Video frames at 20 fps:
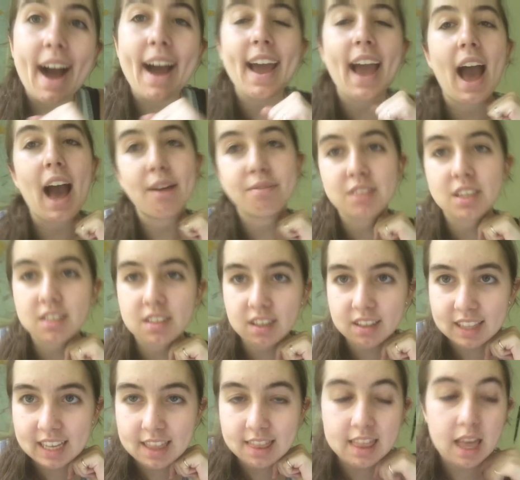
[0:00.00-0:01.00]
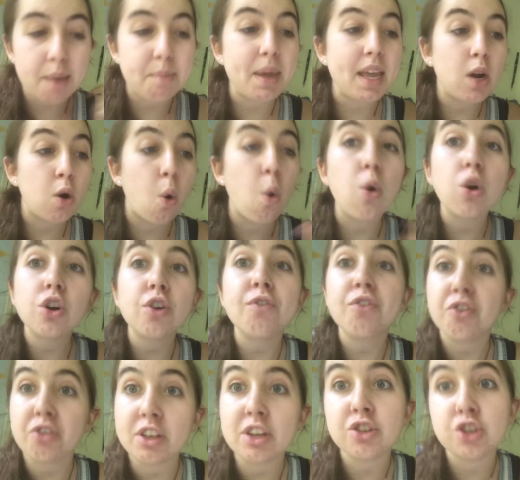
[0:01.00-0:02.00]
I have to delete them in order
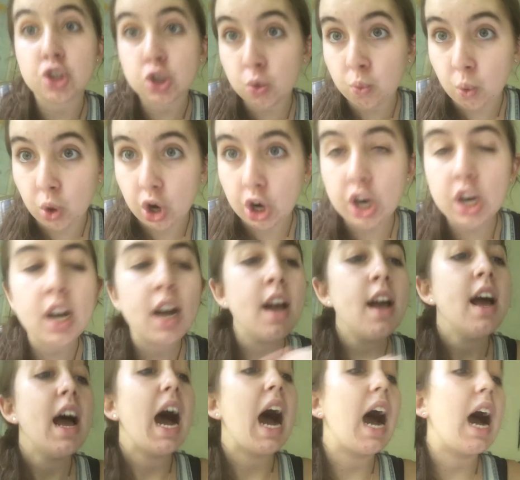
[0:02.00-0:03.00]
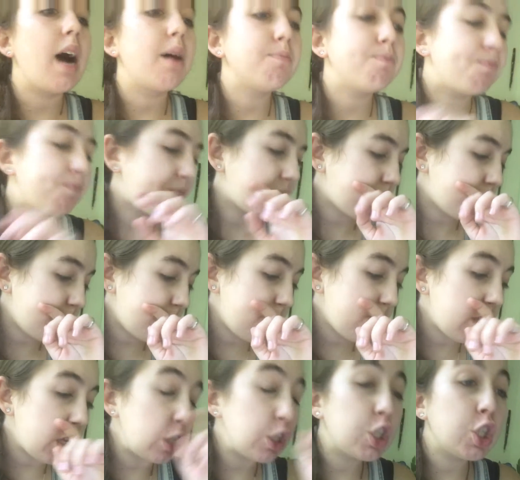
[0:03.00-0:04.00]
for this to work. Um,
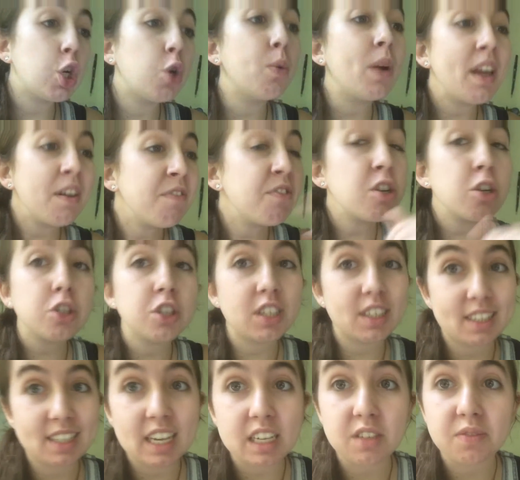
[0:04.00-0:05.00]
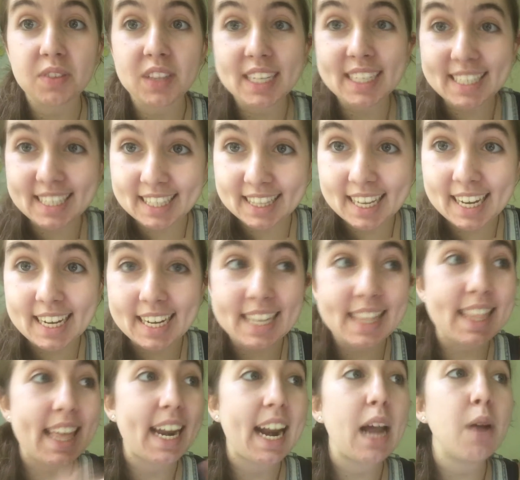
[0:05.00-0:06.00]
so if they're successfully
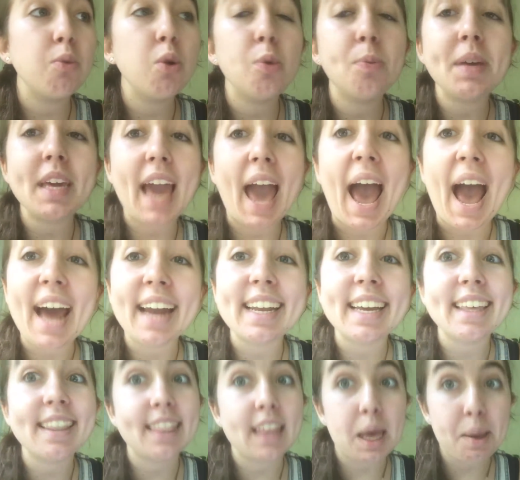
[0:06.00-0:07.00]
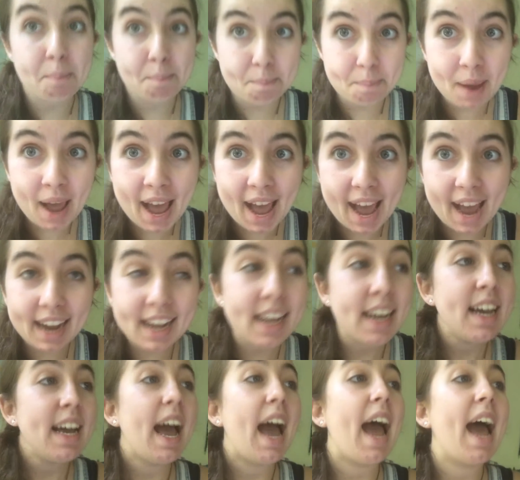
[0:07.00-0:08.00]
deleted, then I will be adding them back
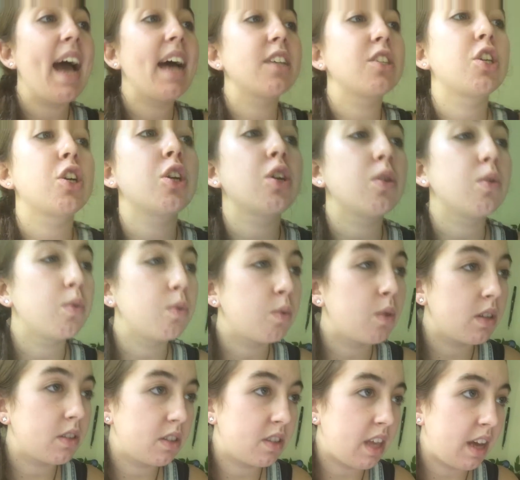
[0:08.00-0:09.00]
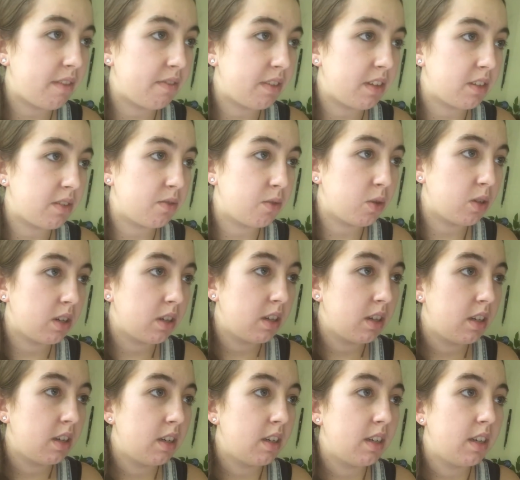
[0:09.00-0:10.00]
as her, what's that face for?
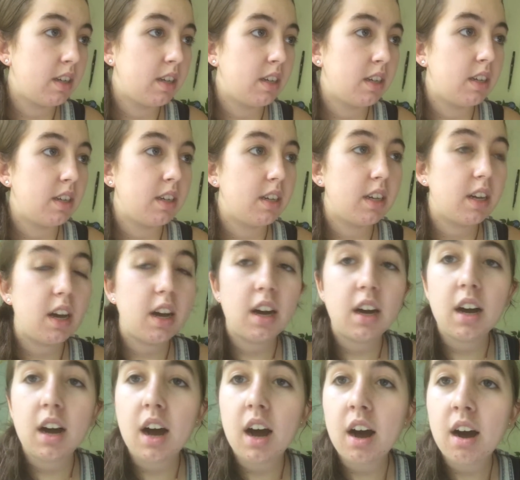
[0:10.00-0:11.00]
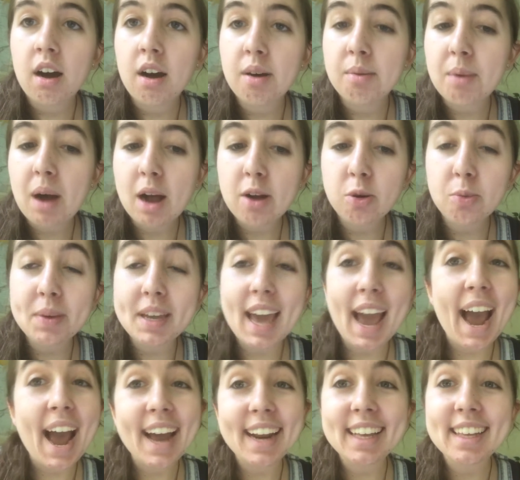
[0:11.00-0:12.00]
Um, I will be
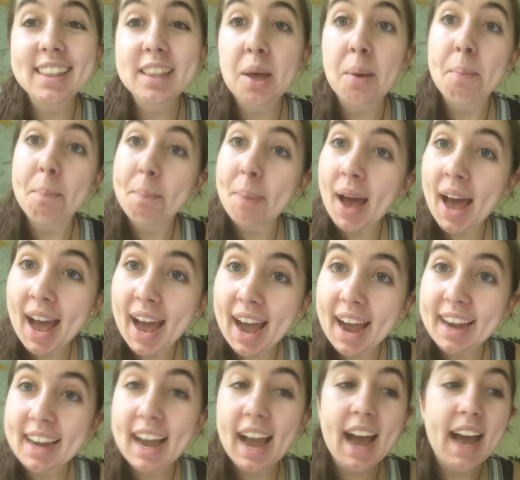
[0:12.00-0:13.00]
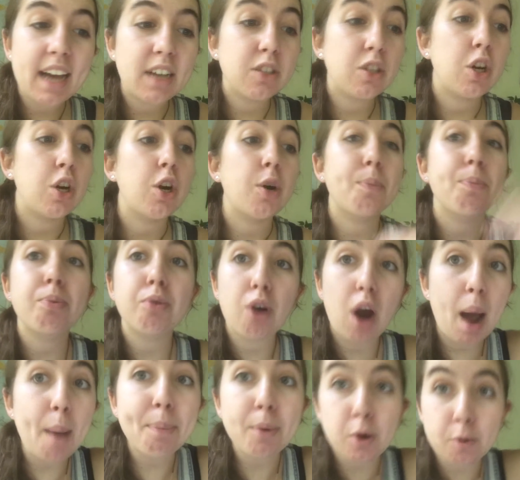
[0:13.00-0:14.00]
adding them back as her
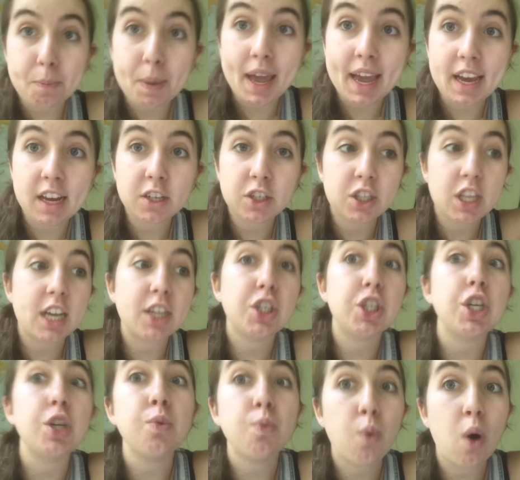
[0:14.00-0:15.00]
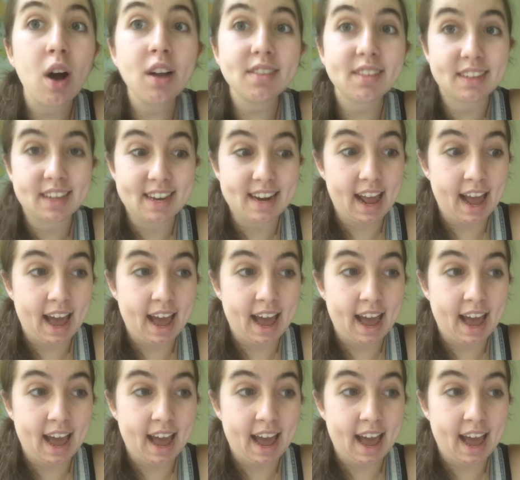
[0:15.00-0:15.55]
proper page that she wants it